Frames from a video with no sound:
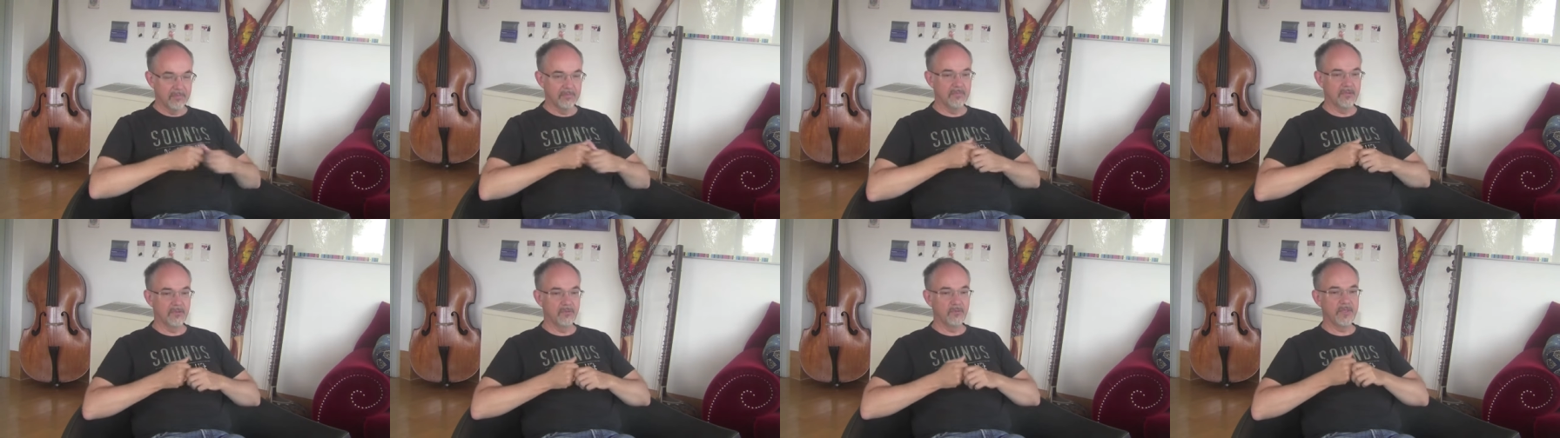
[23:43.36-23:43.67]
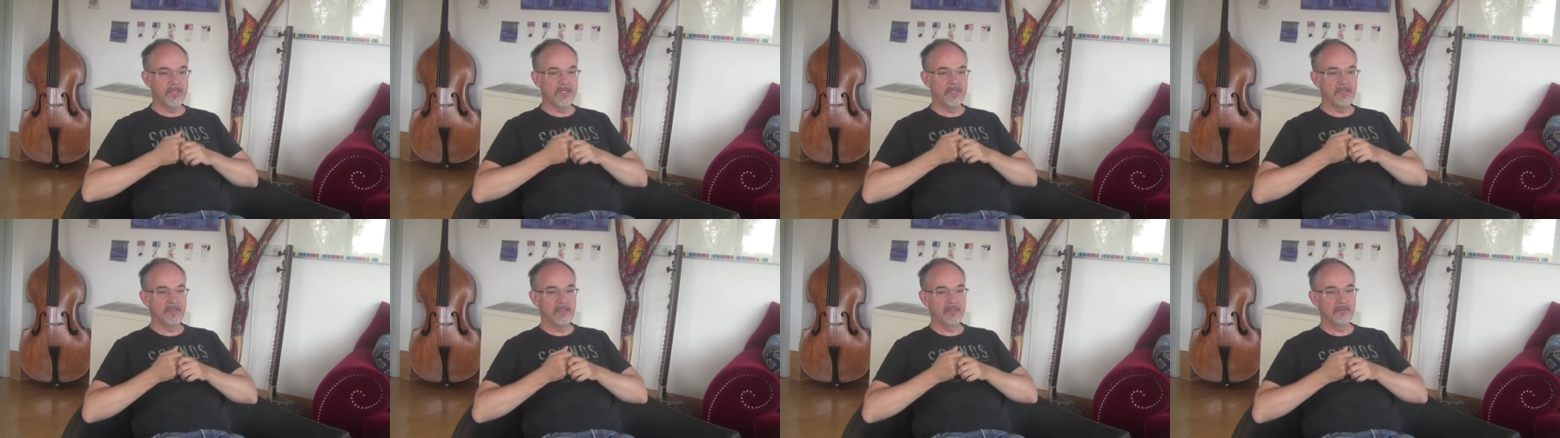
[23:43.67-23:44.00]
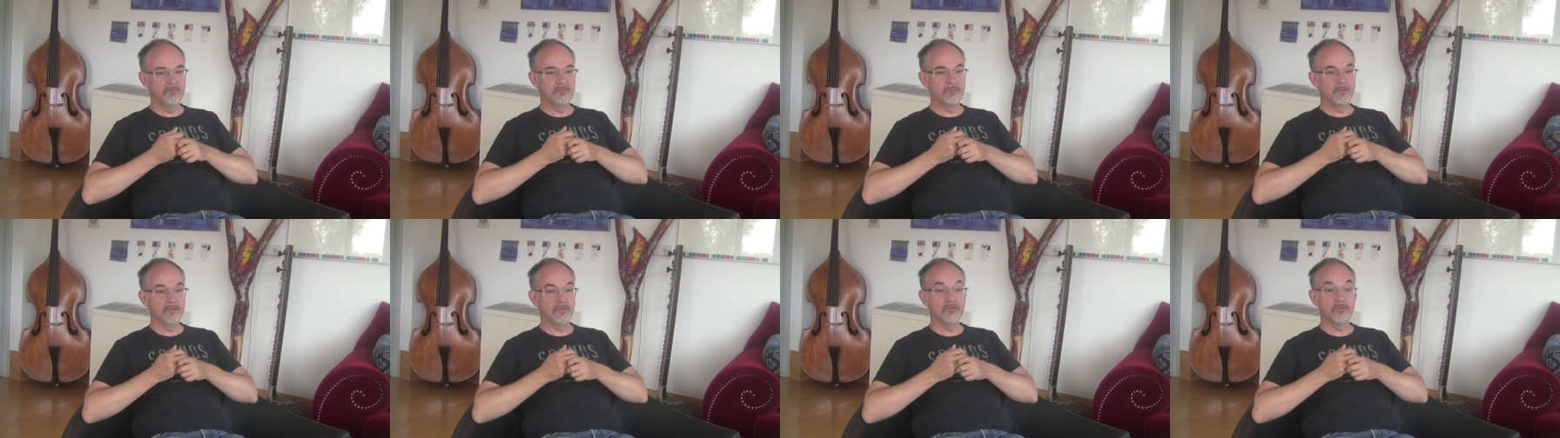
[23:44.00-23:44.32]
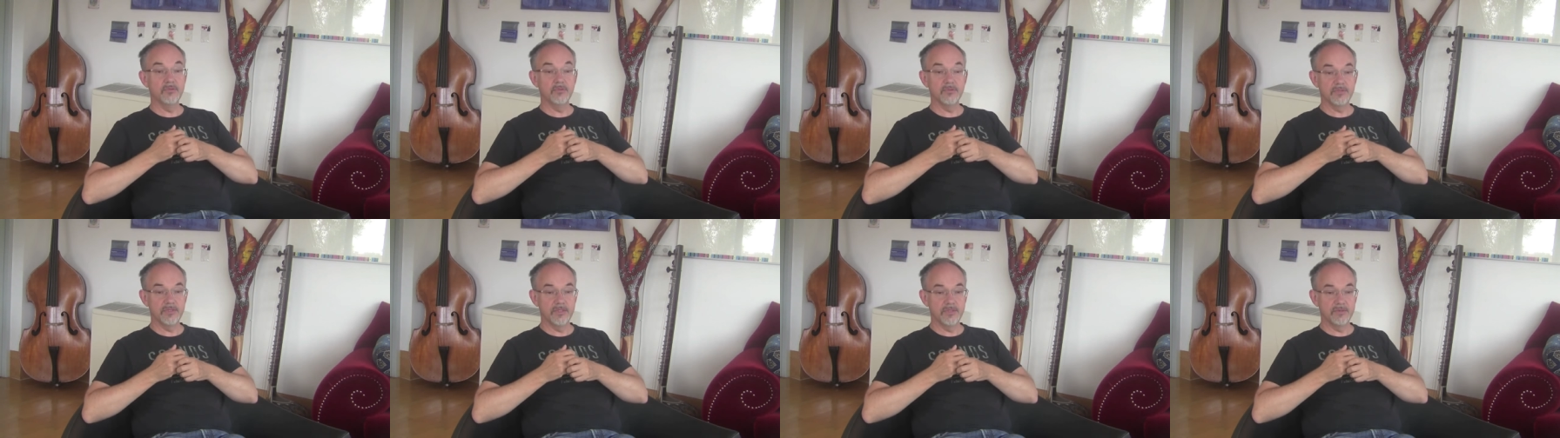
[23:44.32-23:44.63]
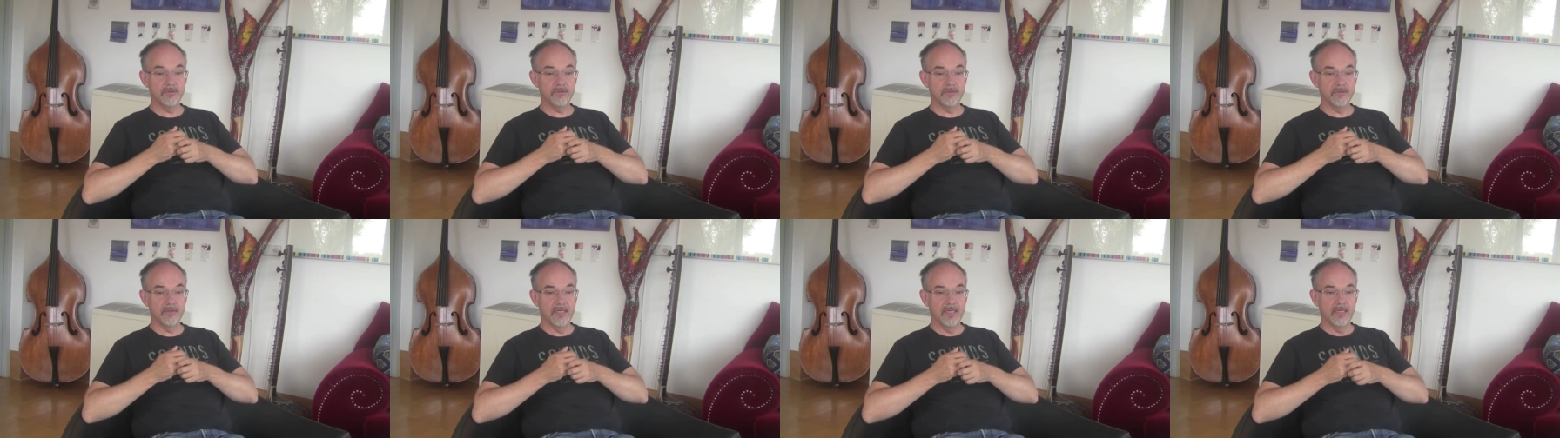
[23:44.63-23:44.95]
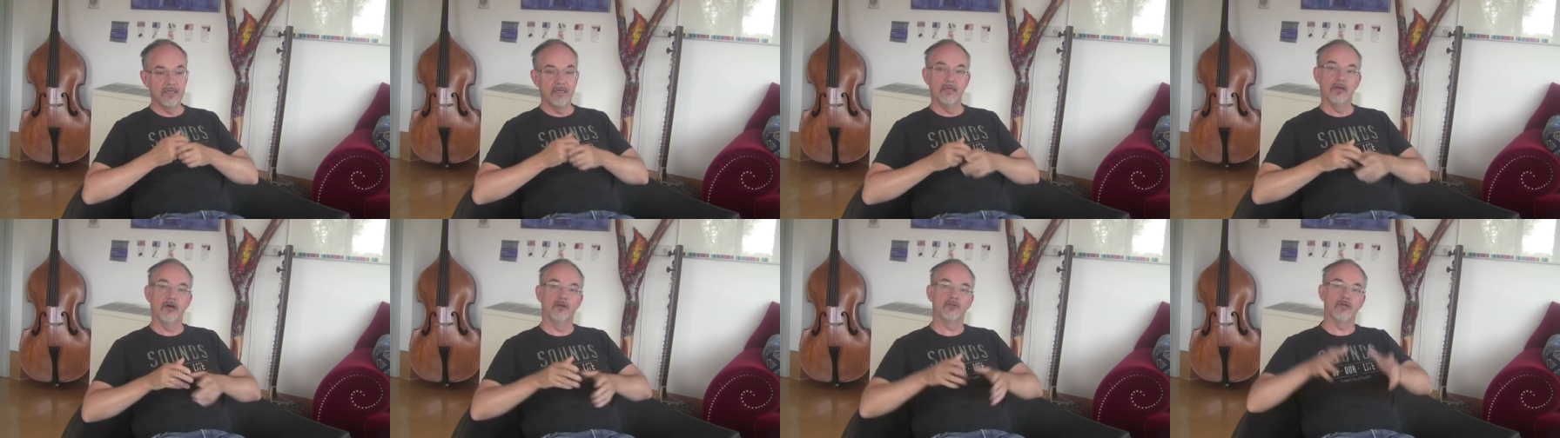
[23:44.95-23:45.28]
reproduce it.
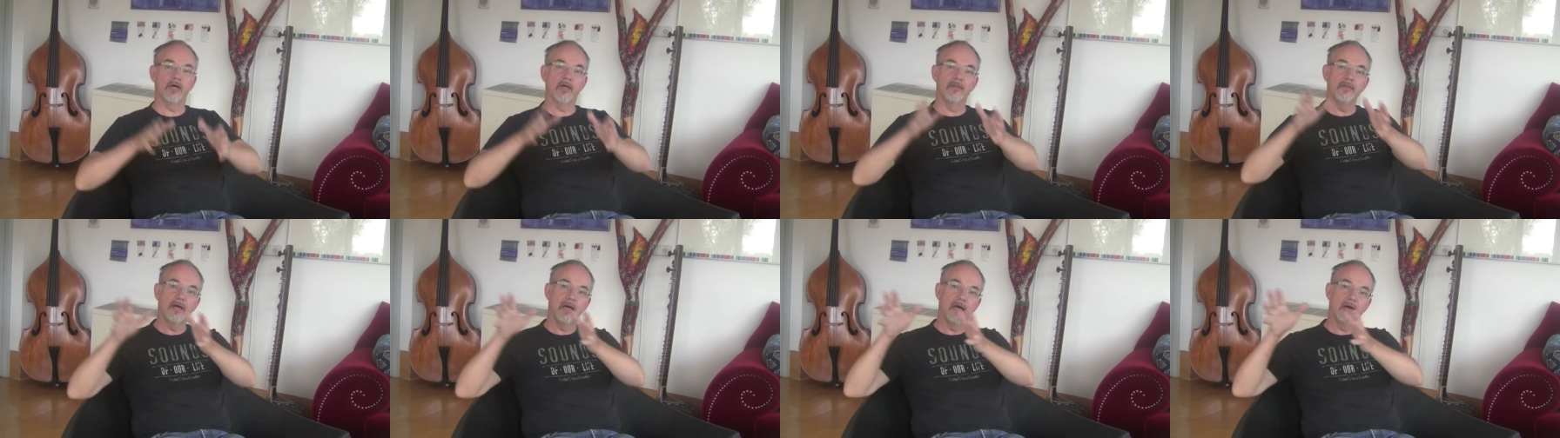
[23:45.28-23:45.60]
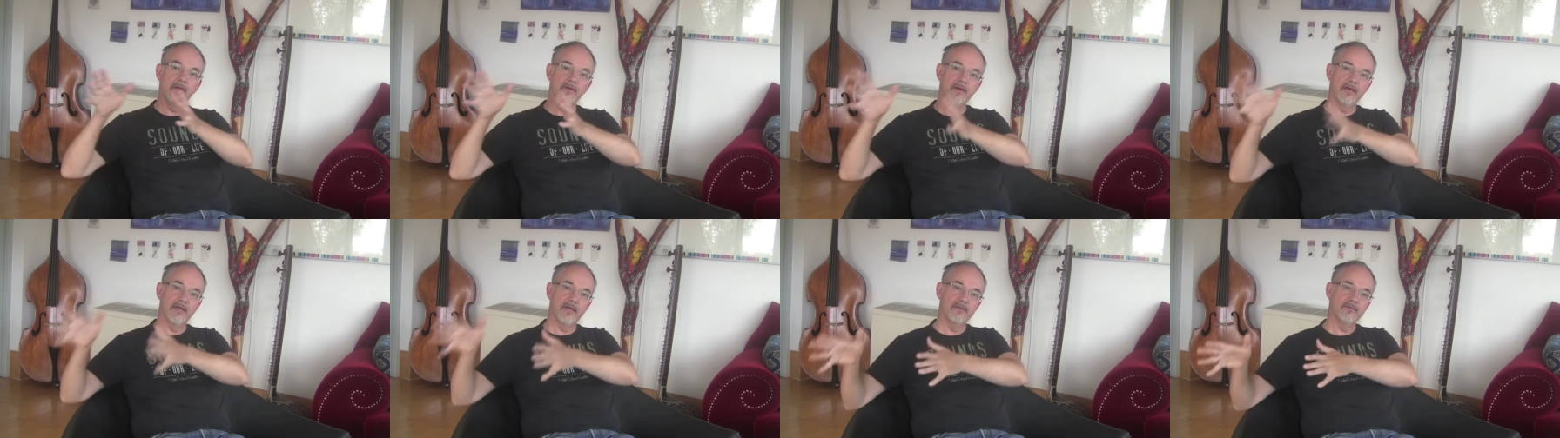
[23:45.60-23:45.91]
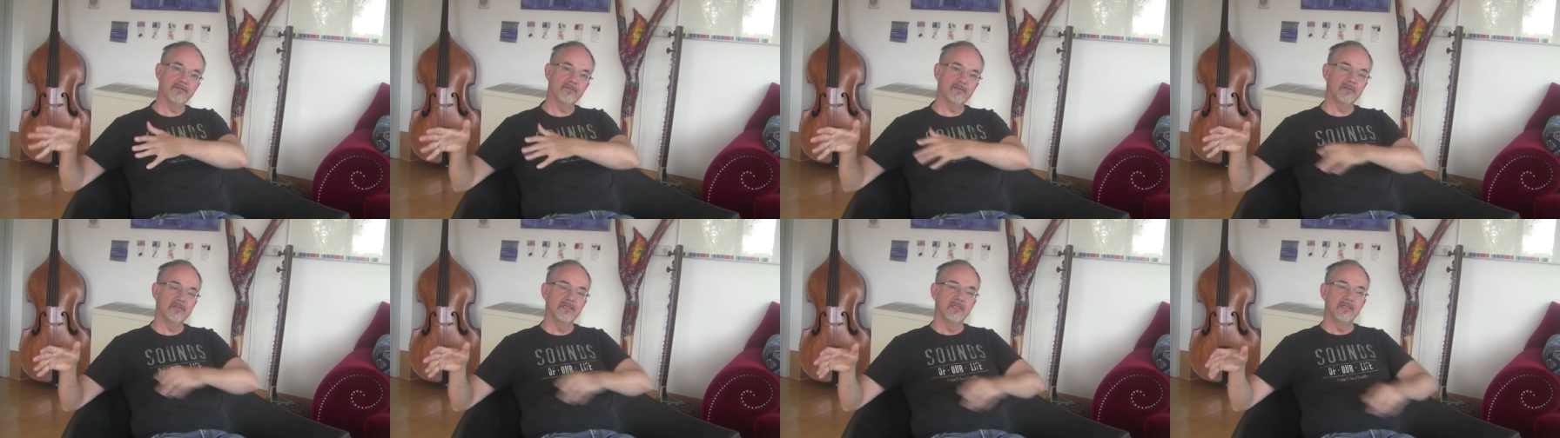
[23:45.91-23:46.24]
On the other hand,